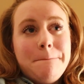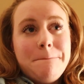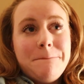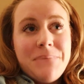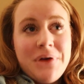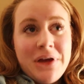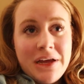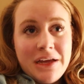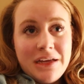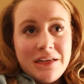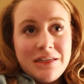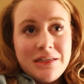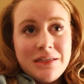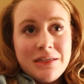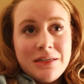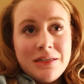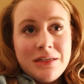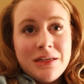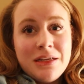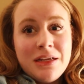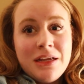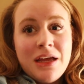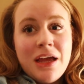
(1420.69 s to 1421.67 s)

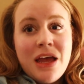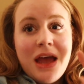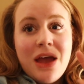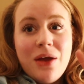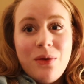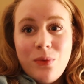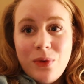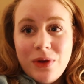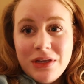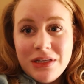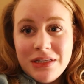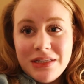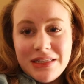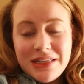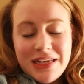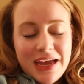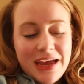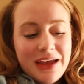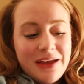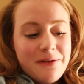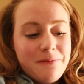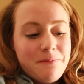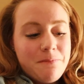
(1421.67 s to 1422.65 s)
But I will
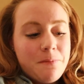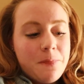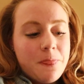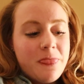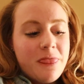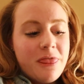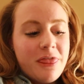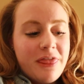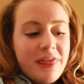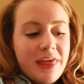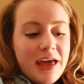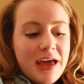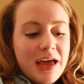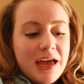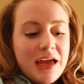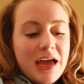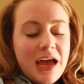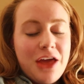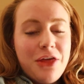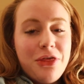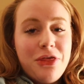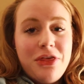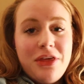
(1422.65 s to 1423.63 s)
say that
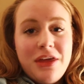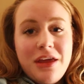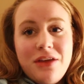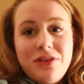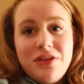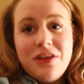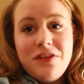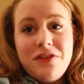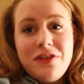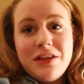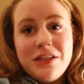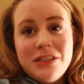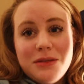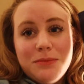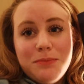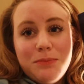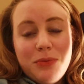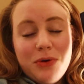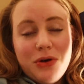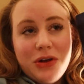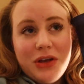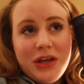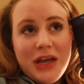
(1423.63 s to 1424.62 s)
I think that this
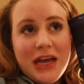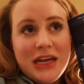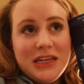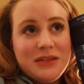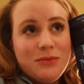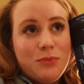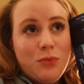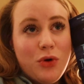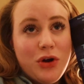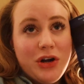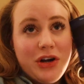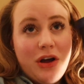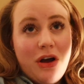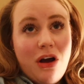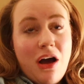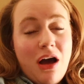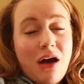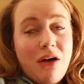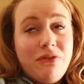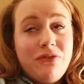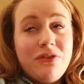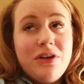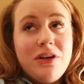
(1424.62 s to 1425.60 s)
book has more to
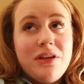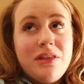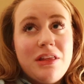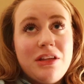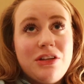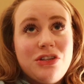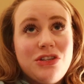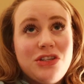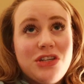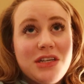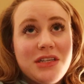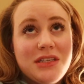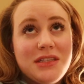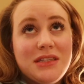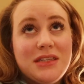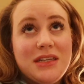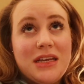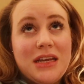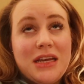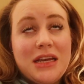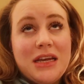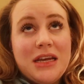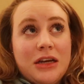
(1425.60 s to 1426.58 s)
offer than
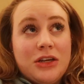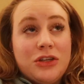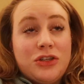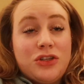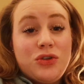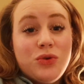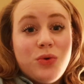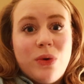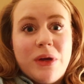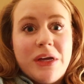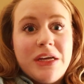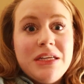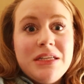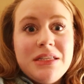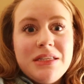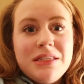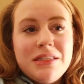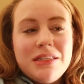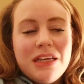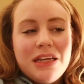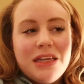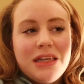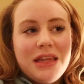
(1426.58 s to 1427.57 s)
just a
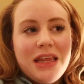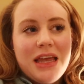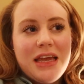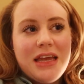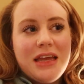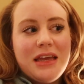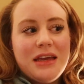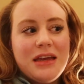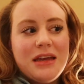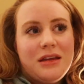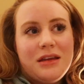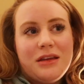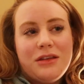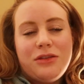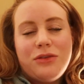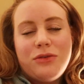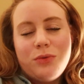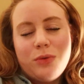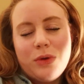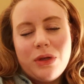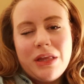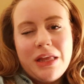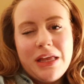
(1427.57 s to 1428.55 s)
twist and, like, a
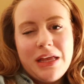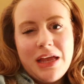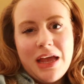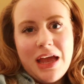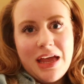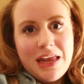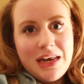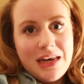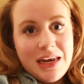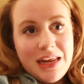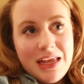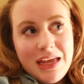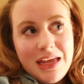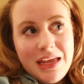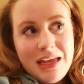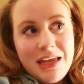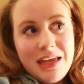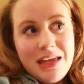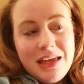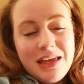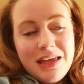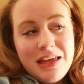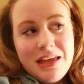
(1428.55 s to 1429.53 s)
thrilling
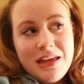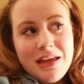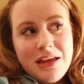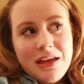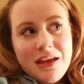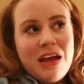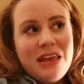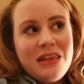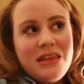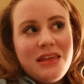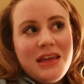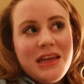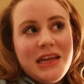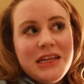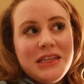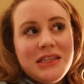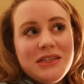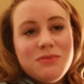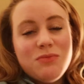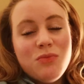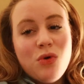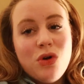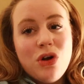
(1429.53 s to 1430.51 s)
ending. I think
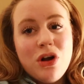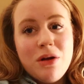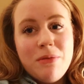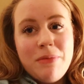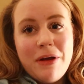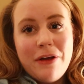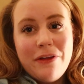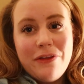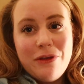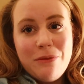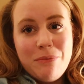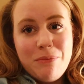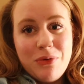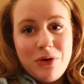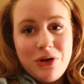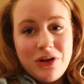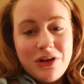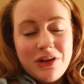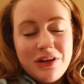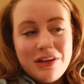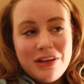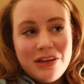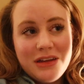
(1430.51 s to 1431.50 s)
it's more about the
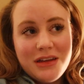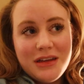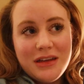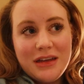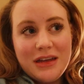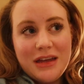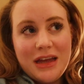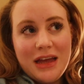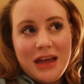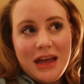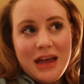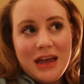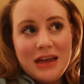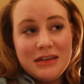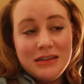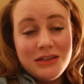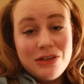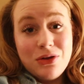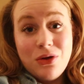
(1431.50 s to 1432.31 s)
book as a